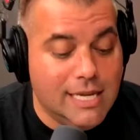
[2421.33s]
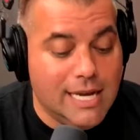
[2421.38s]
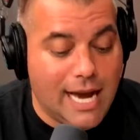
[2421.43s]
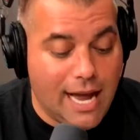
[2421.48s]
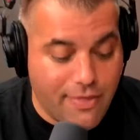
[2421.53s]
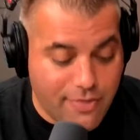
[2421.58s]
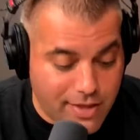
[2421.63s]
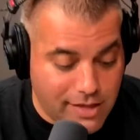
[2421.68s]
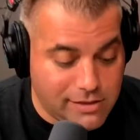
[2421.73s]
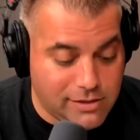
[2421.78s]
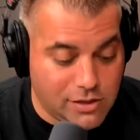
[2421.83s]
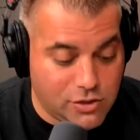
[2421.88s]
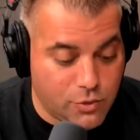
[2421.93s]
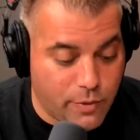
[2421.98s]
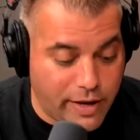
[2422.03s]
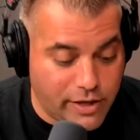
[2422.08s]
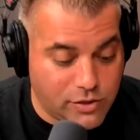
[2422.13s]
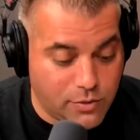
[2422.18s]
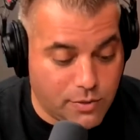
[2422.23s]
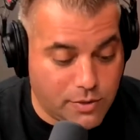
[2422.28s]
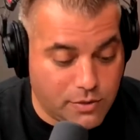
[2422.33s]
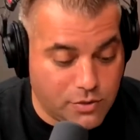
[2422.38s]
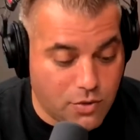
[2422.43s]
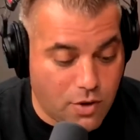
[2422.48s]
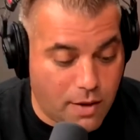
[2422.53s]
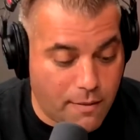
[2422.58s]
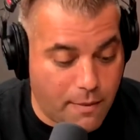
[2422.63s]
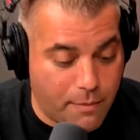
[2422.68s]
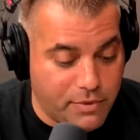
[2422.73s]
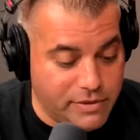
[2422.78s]
In this situation, when we
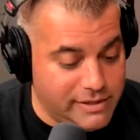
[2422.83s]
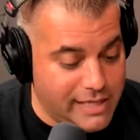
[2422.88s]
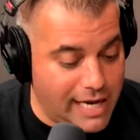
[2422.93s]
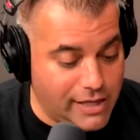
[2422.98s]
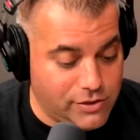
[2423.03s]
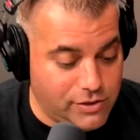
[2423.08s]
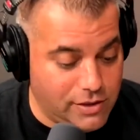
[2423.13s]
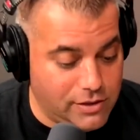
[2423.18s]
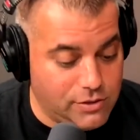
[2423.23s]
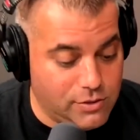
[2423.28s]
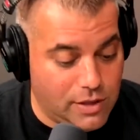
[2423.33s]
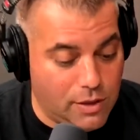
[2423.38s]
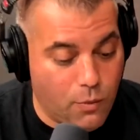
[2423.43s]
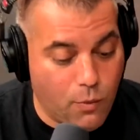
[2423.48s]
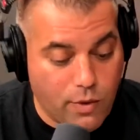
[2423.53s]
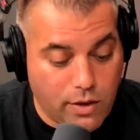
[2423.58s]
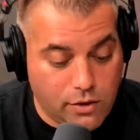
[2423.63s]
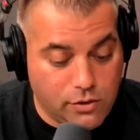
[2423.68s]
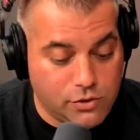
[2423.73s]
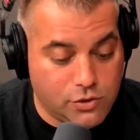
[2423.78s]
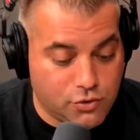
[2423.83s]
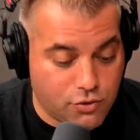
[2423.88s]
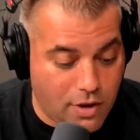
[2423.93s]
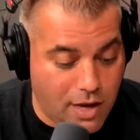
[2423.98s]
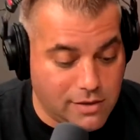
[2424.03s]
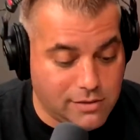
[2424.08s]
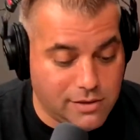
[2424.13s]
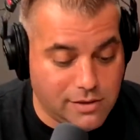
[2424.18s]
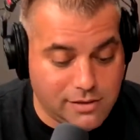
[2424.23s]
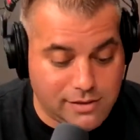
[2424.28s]
talk about protection, it's that wills,
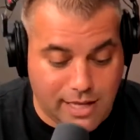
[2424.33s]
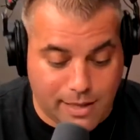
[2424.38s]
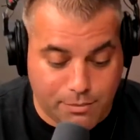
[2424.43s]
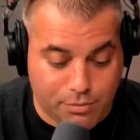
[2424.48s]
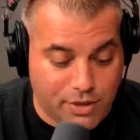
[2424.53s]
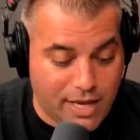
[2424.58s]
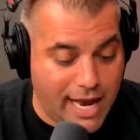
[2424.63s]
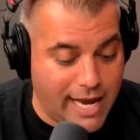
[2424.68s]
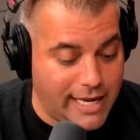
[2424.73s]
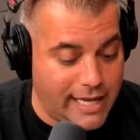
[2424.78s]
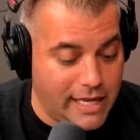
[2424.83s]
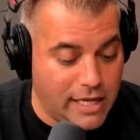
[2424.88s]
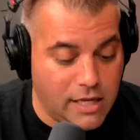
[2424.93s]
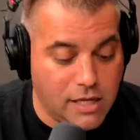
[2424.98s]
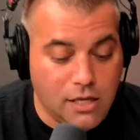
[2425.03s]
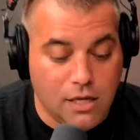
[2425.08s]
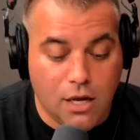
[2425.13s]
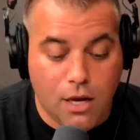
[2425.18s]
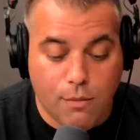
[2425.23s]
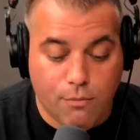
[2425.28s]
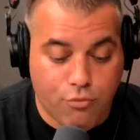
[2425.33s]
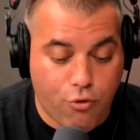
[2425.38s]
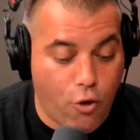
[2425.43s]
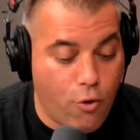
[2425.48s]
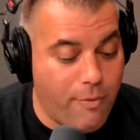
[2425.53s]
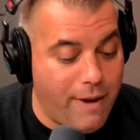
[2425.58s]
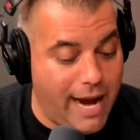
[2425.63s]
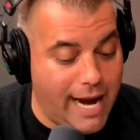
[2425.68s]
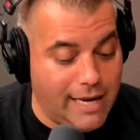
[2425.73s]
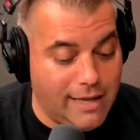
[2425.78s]
trust, estate planning,
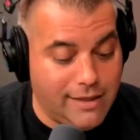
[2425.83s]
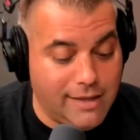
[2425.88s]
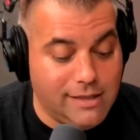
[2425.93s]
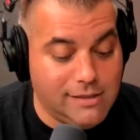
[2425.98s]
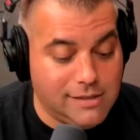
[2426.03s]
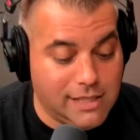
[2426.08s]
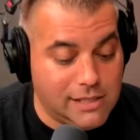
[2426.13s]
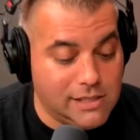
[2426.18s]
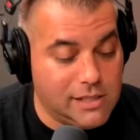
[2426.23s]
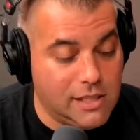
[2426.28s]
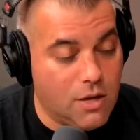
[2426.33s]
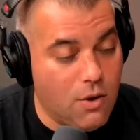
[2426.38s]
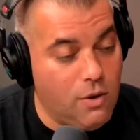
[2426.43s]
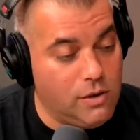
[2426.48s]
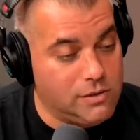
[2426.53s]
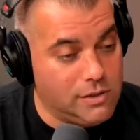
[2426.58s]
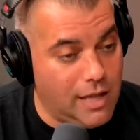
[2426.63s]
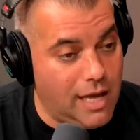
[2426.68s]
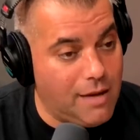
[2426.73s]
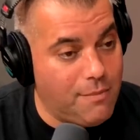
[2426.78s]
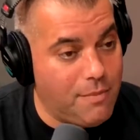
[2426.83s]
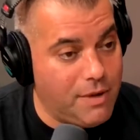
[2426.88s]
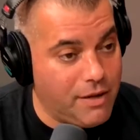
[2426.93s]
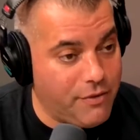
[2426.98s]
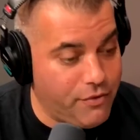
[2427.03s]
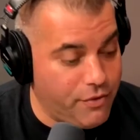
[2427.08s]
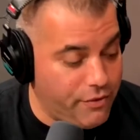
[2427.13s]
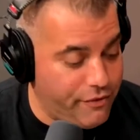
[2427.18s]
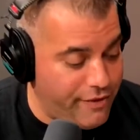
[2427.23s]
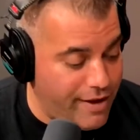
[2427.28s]
probate. These things can cost a lot of money
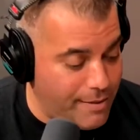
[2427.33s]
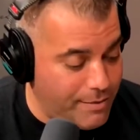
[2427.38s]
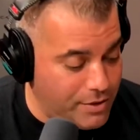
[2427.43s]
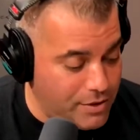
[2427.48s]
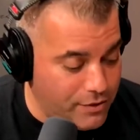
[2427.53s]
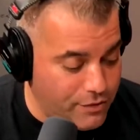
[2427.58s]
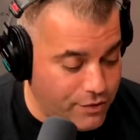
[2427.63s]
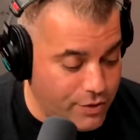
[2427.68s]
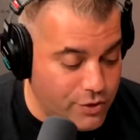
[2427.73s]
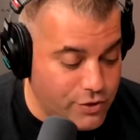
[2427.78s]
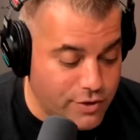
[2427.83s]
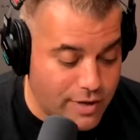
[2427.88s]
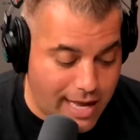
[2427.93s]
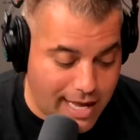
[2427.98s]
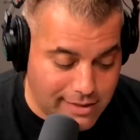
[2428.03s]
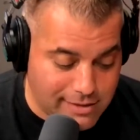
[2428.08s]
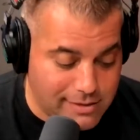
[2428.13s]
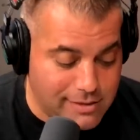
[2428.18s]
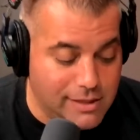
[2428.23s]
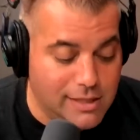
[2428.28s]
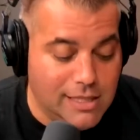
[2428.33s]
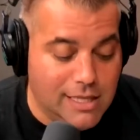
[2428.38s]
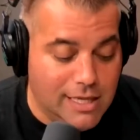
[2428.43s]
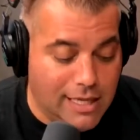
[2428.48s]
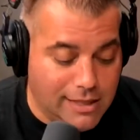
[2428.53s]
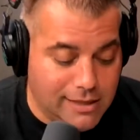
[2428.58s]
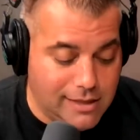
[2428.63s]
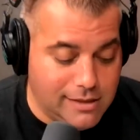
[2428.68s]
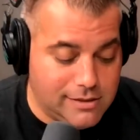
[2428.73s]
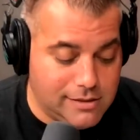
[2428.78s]
for your family in the future, hence
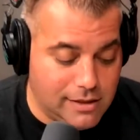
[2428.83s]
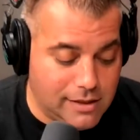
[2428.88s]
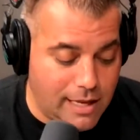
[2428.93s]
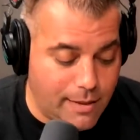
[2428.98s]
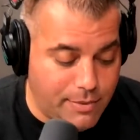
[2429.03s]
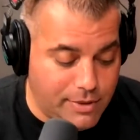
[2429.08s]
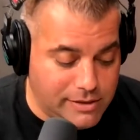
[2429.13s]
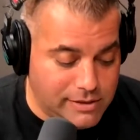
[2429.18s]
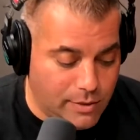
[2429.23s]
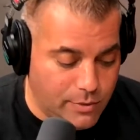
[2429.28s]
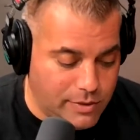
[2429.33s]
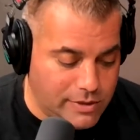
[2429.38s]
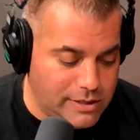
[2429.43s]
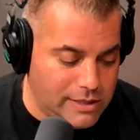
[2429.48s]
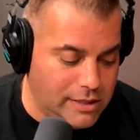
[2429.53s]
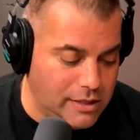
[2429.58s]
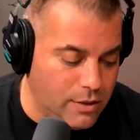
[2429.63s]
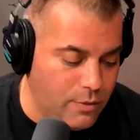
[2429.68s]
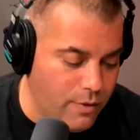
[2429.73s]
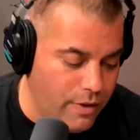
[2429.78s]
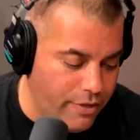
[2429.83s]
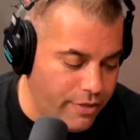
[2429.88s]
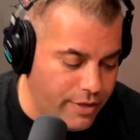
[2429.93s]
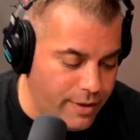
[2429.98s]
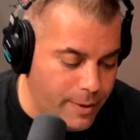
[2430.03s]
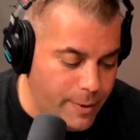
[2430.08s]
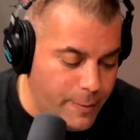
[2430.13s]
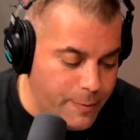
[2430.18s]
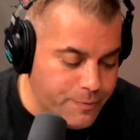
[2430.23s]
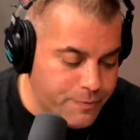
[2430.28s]
these celebrities that we're dealing with.
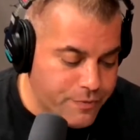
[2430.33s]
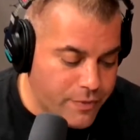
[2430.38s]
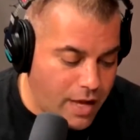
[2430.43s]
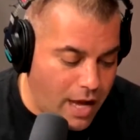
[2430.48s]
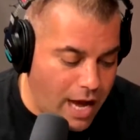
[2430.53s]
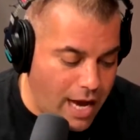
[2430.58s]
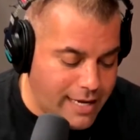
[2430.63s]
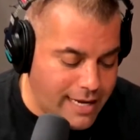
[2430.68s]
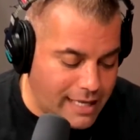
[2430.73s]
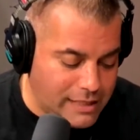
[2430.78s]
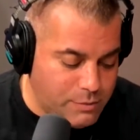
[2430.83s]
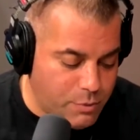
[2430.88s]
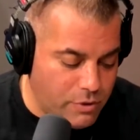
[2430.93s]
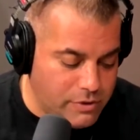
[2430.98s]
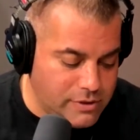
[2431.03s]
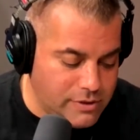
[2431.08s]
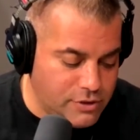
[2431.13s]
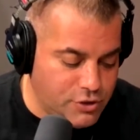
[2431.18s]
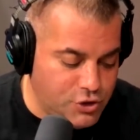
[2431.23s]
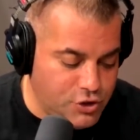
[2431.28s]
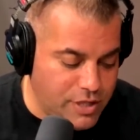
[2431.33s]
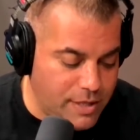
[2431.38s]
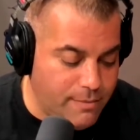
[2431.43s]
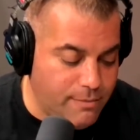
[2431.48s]
Next person is Jim